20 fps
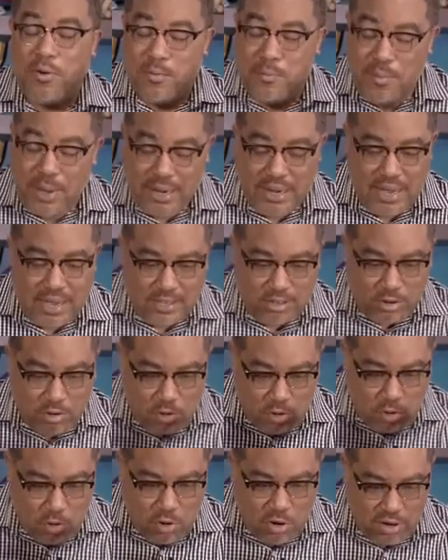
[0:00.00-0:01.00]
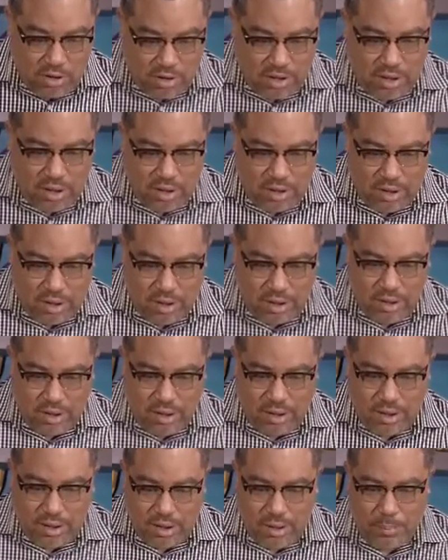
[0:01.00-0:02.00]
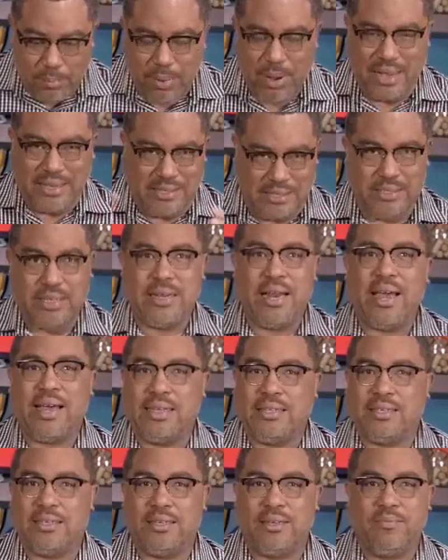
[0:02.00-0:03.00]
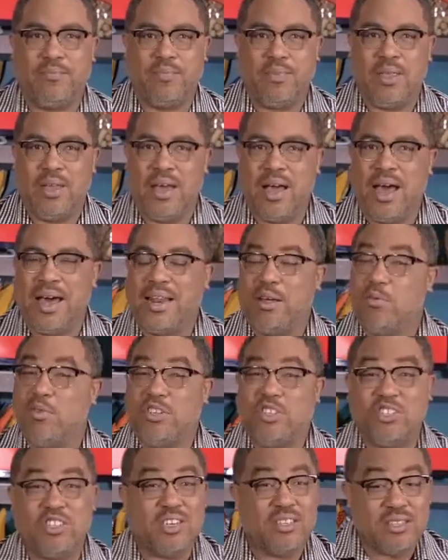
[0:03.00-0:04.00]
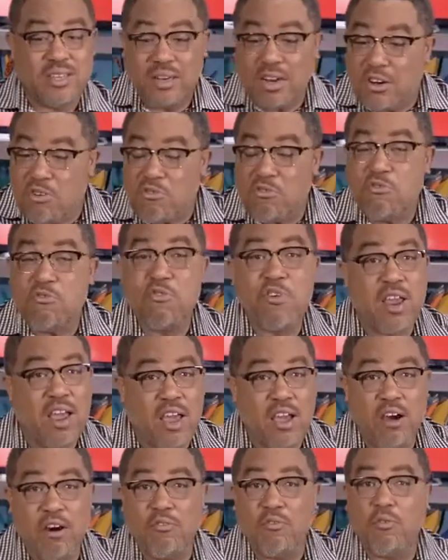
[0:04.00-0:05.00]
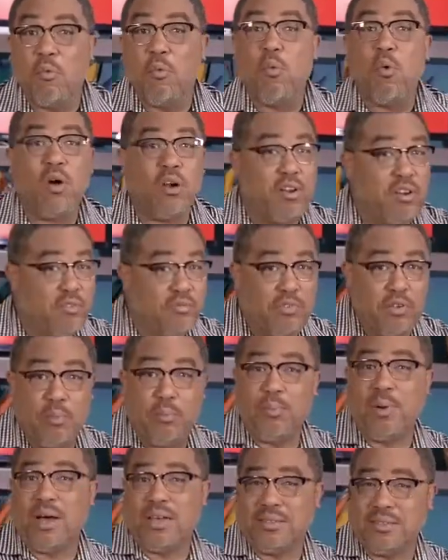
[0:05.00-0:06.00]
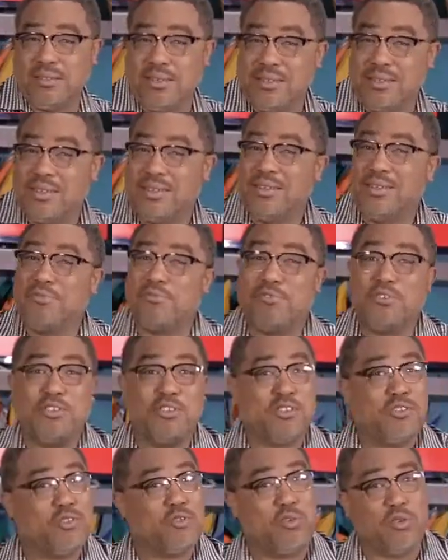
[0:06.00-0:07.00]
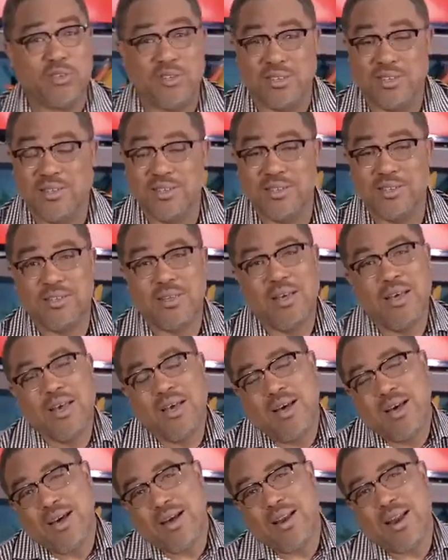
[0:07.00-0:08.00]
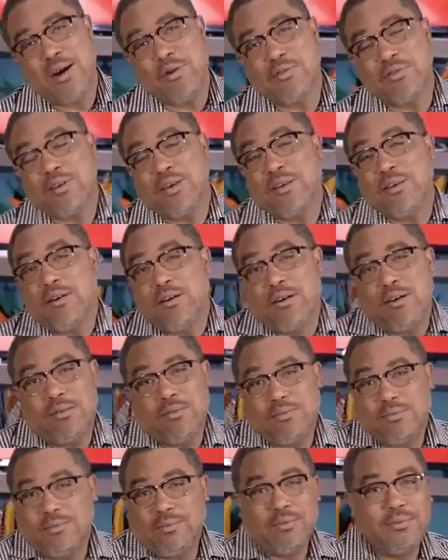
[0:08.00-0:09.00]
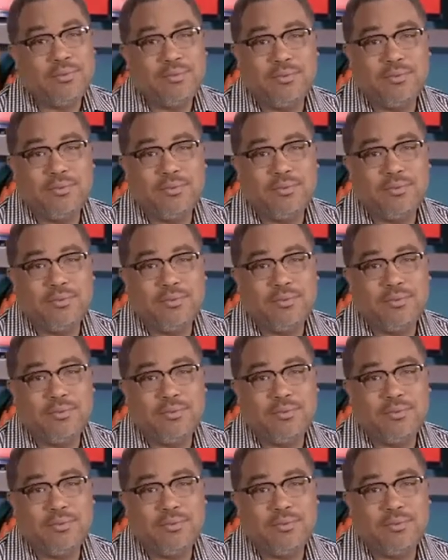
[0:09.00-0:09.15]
many years ago, called a pasta night. And it was just an array of wonderful pastas and different sauces. And I was a young